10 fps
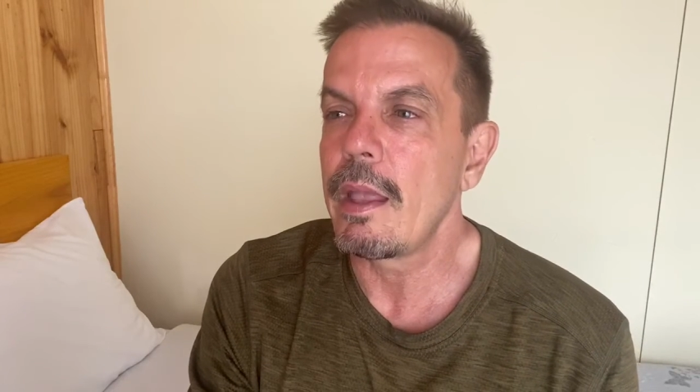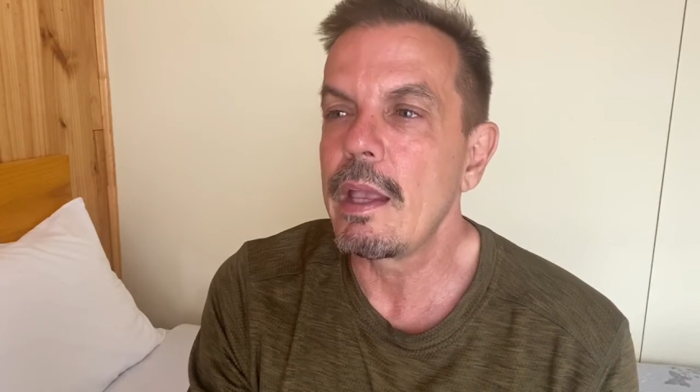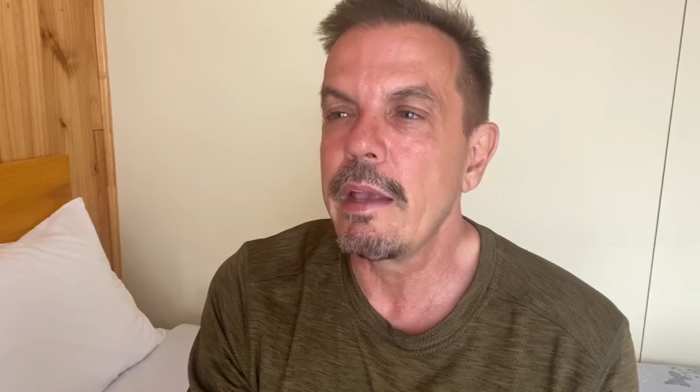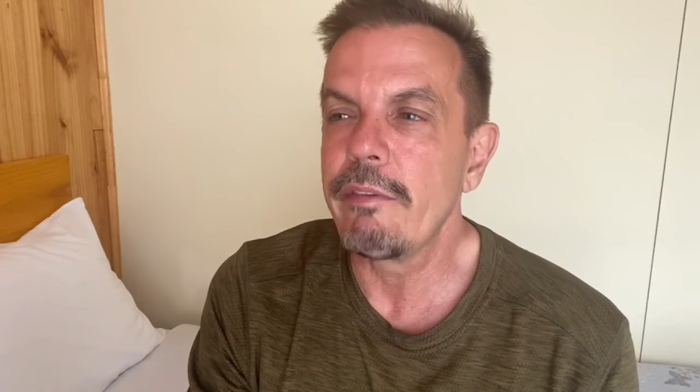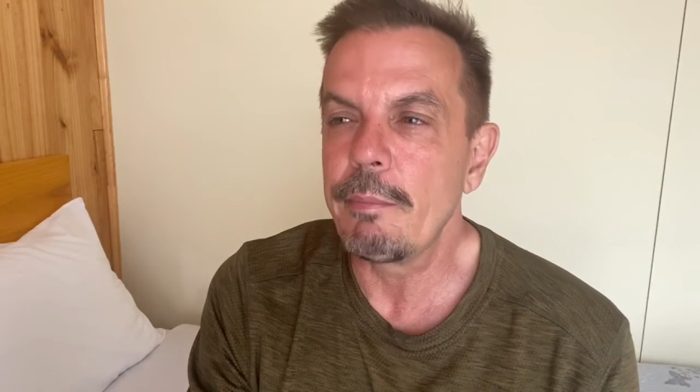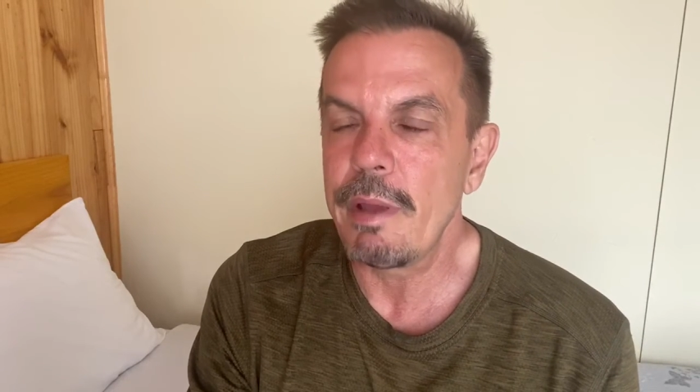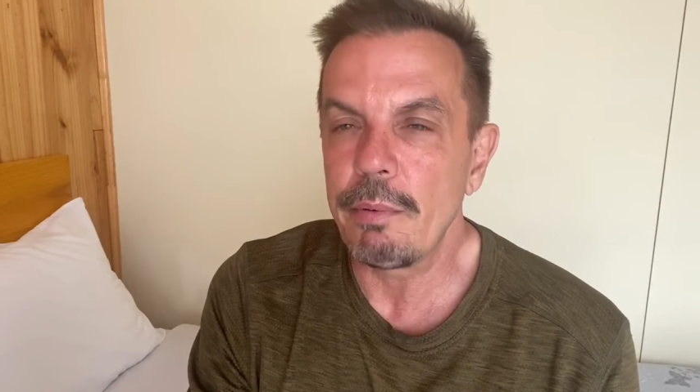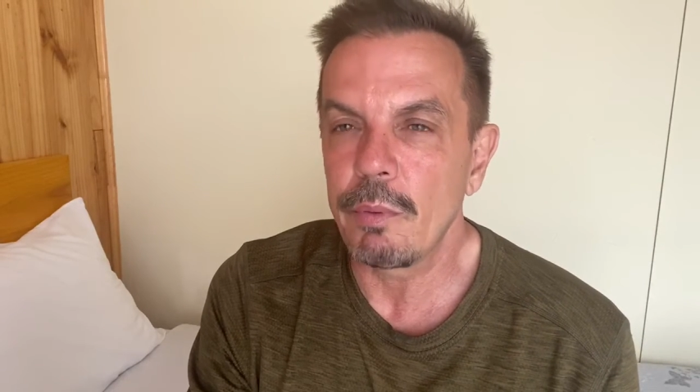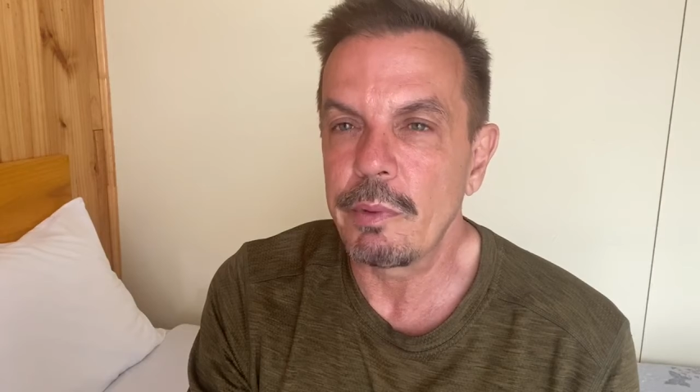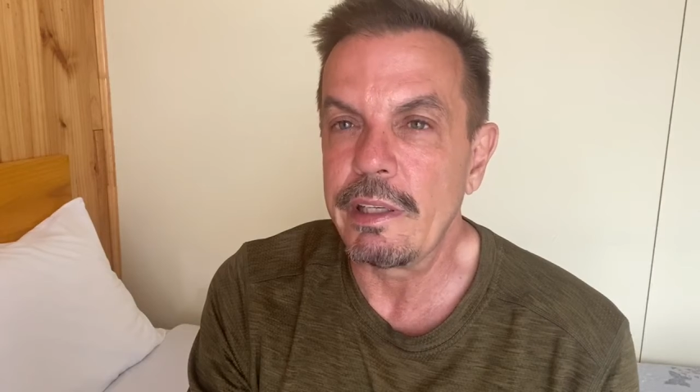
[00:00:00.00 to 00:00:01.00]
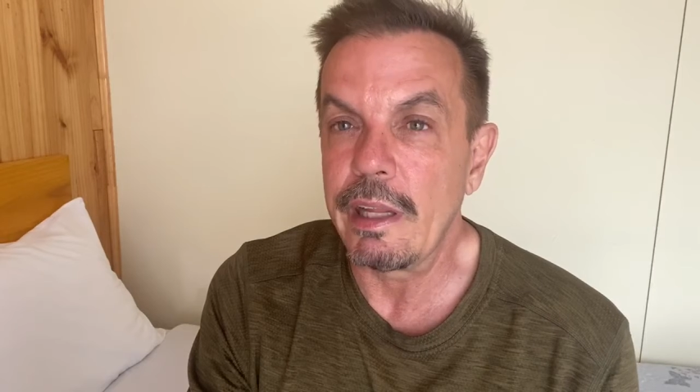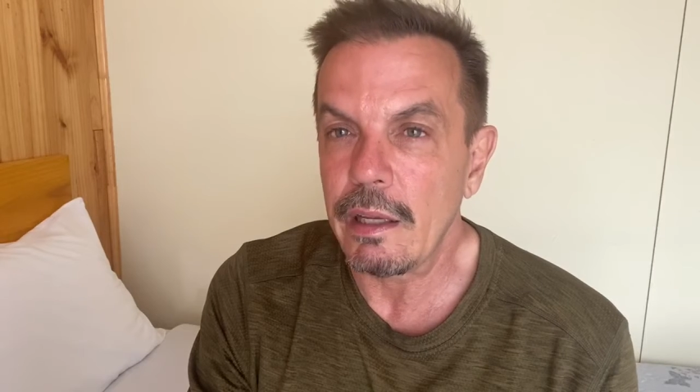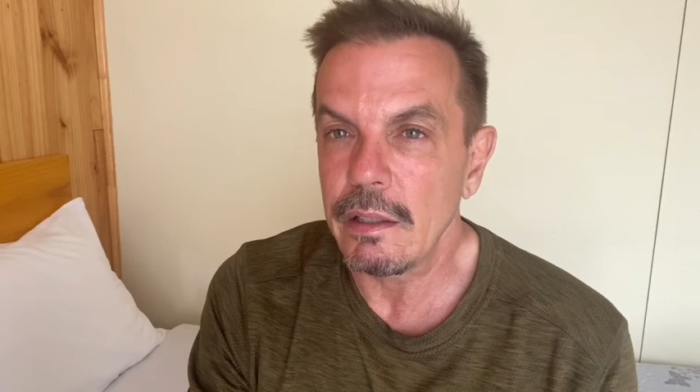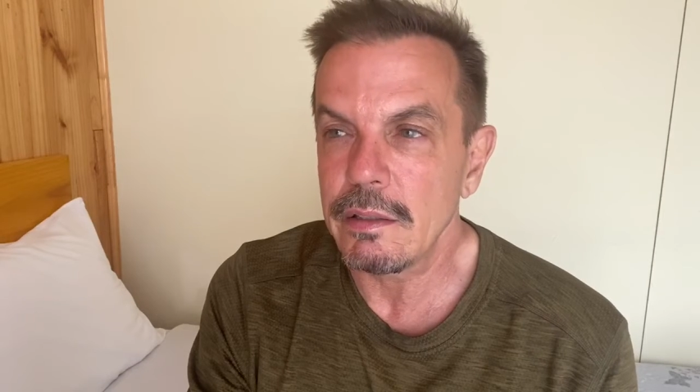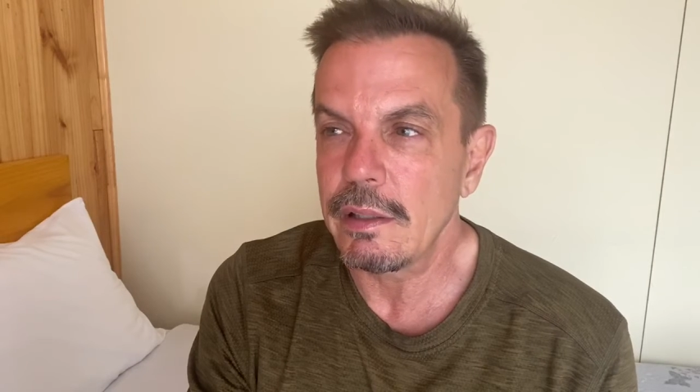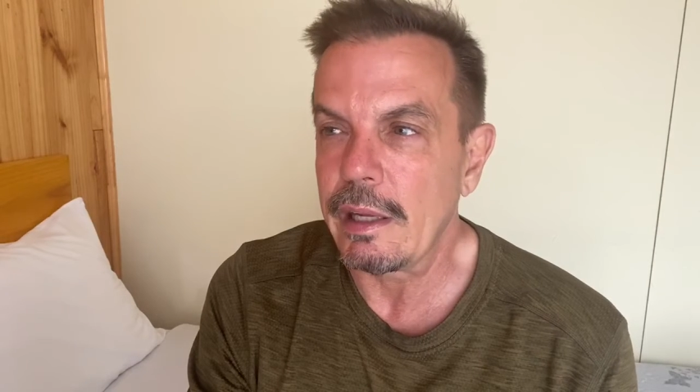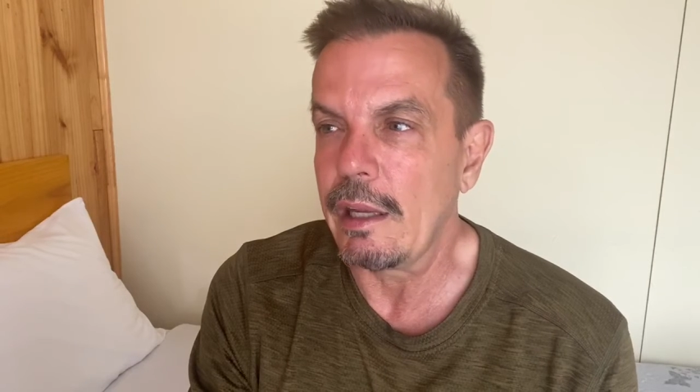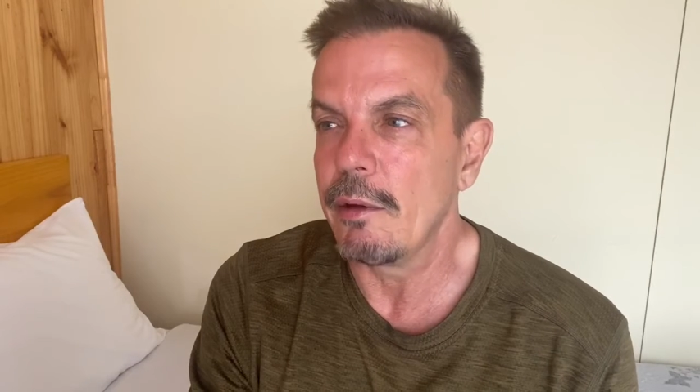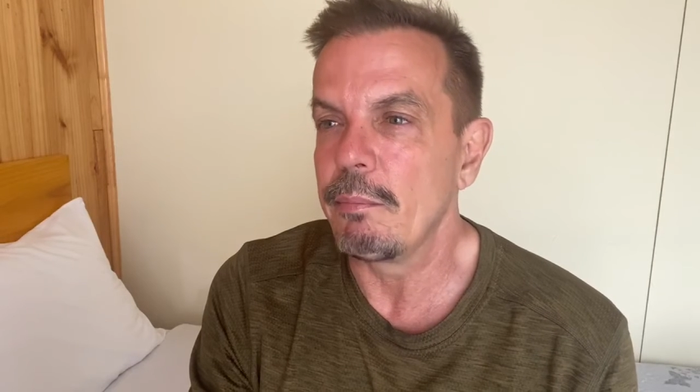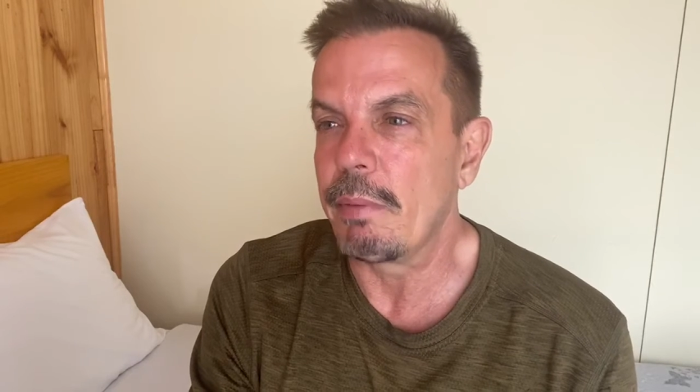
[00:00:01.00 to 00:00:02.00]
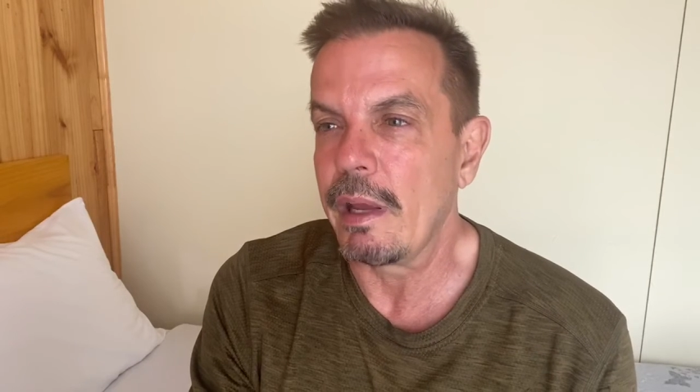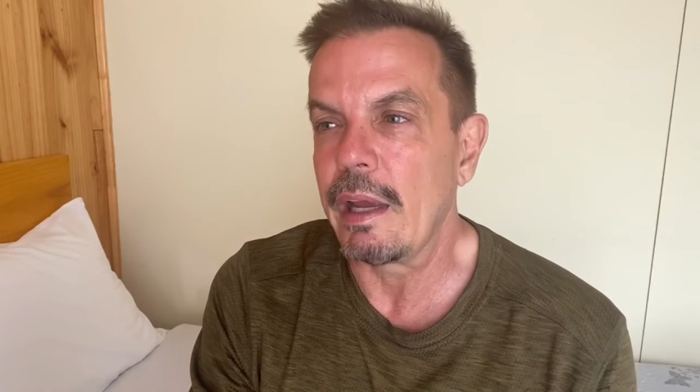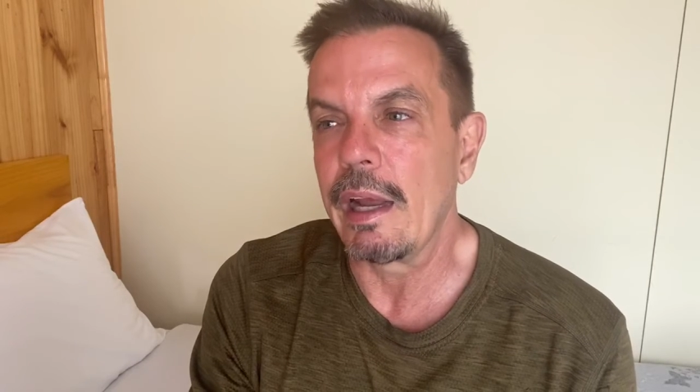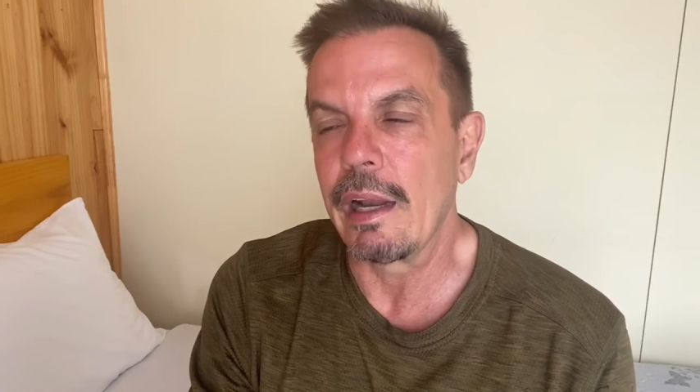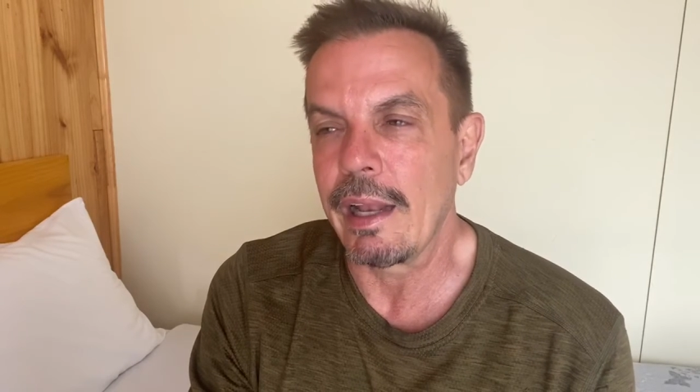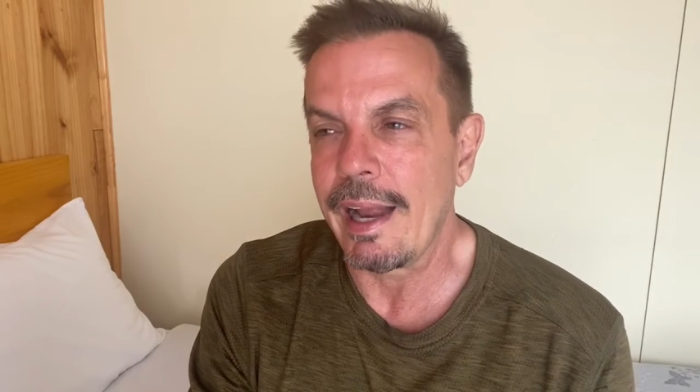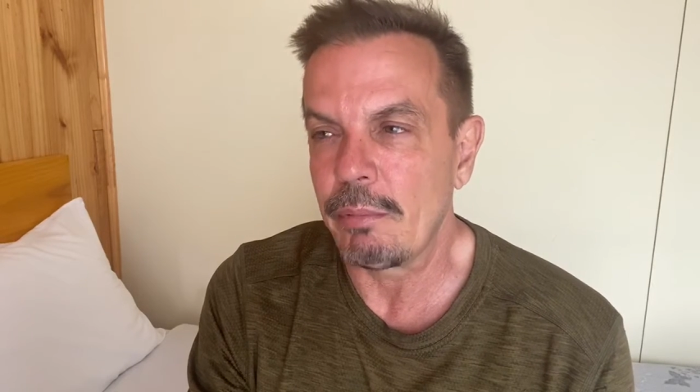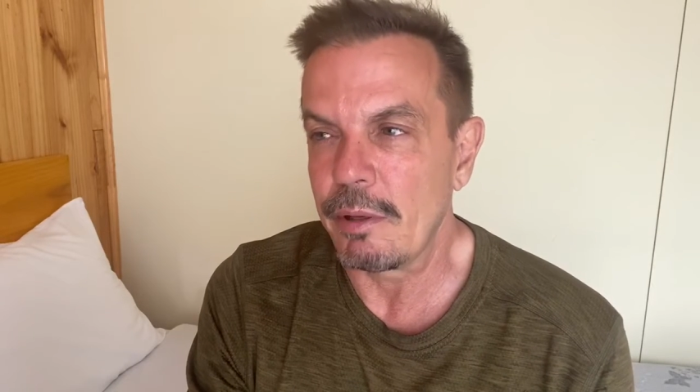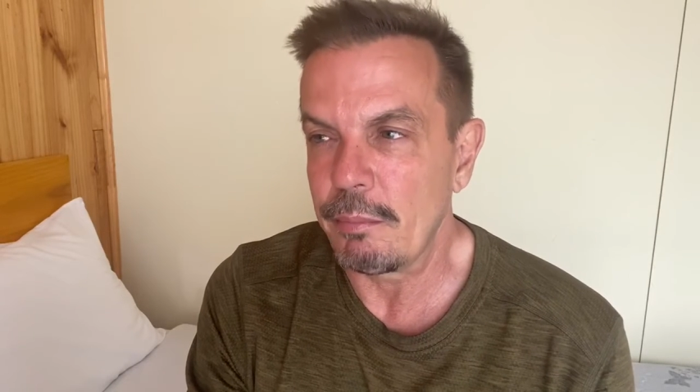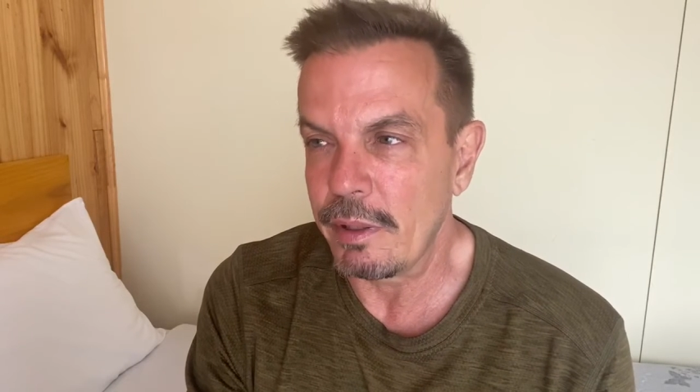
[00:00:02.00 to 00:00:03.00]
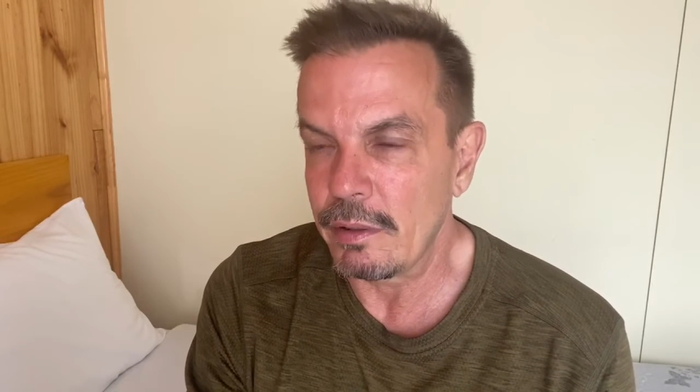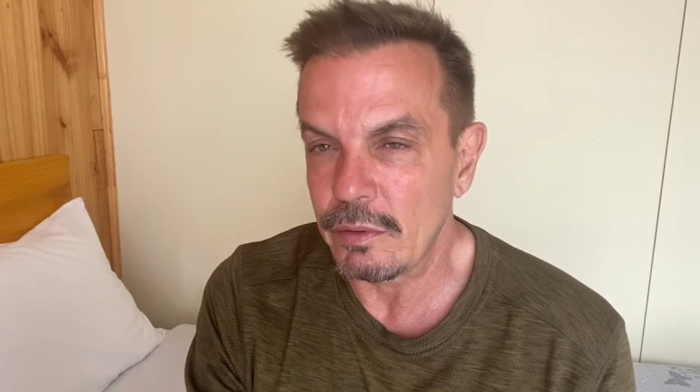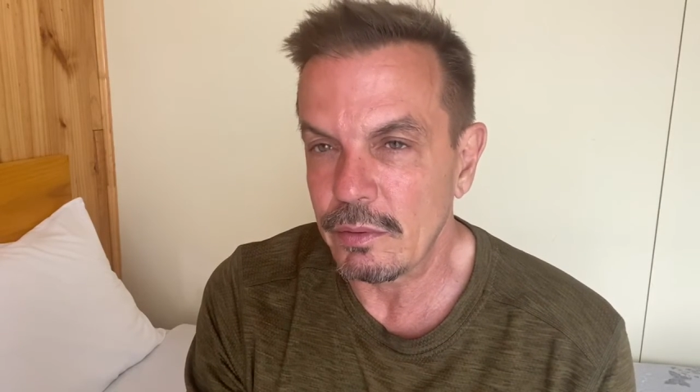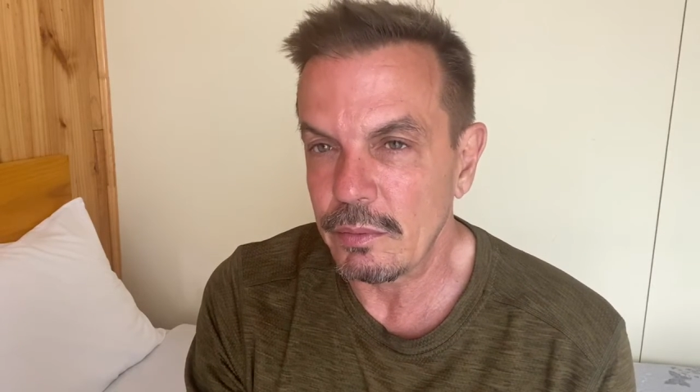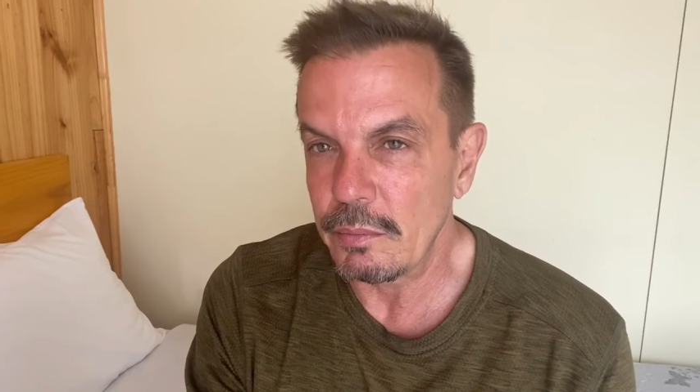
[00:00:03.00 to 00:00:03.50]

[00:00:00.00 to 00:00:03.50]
giving people ridiculously big and elaborate meals.